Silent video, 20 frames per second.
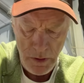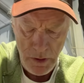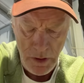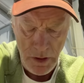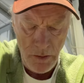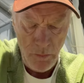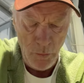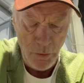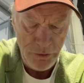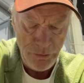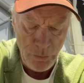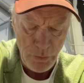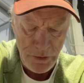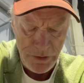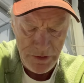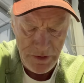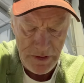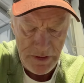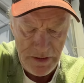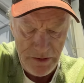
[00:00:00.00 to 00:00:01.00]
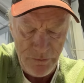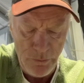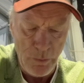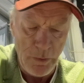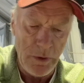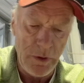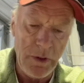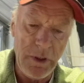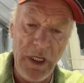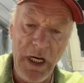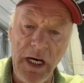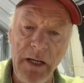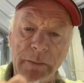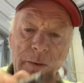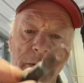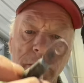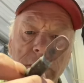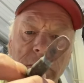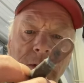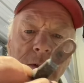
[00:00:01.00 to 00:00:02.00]
and which ones of these were
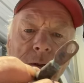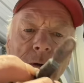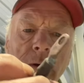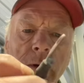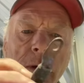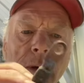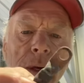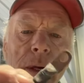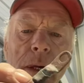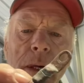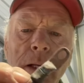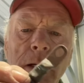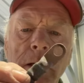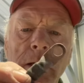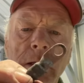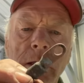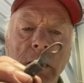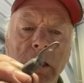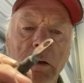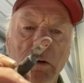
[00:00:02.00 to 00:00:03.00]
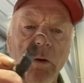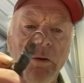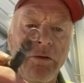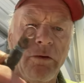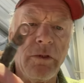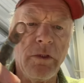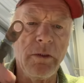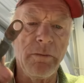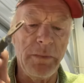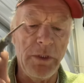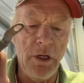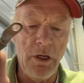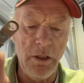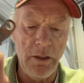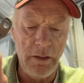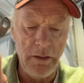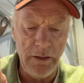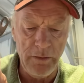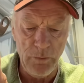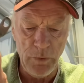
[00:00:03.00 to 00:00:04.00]
copper was a little bit
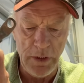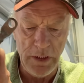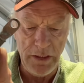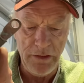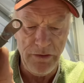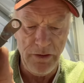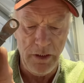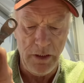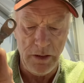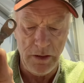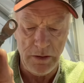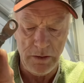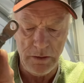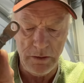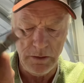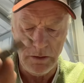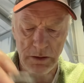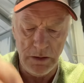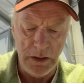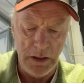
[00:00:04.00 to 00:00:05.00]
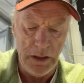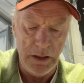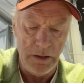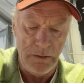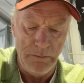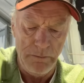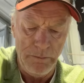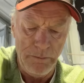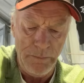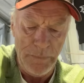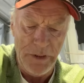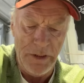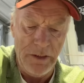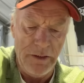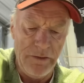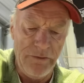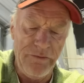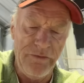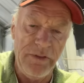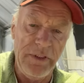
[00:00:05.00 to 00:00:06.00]
harder than what I thought,
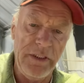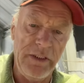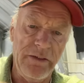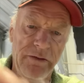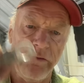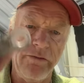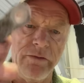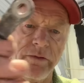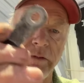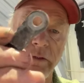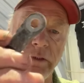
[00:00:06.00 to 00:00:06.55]
because these,